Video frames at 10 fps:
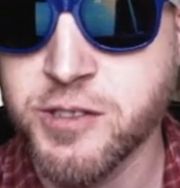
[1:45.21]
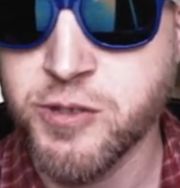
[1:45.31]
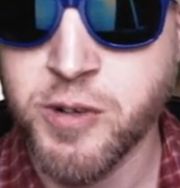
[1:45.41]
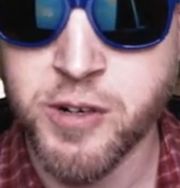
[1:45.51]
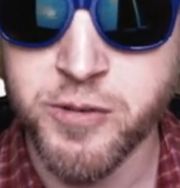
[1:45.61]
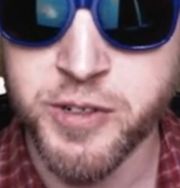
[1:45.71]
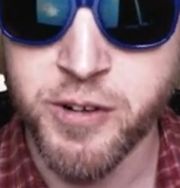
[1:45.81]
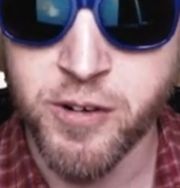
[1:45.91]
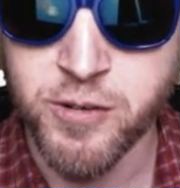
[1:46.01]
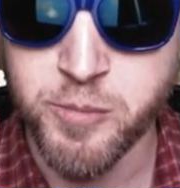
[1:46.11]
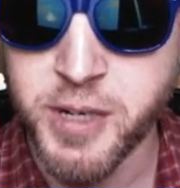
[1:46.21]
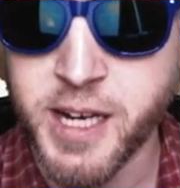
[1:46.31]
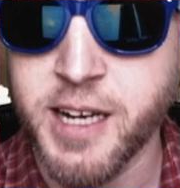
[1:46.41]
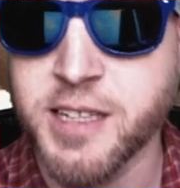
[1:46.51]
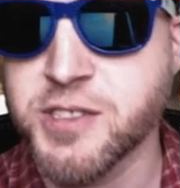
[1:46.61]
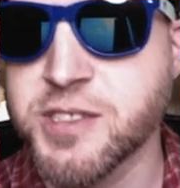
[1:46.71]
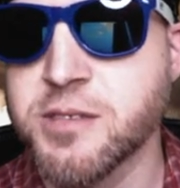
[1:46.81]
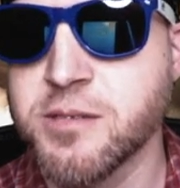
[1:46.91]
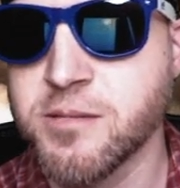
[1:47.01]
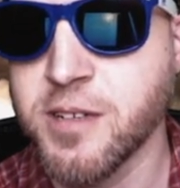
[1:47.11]
You own your own pass,
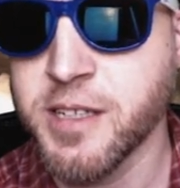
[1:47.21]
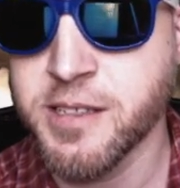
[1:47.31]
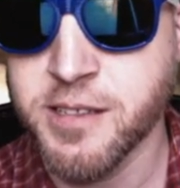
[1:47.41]
right?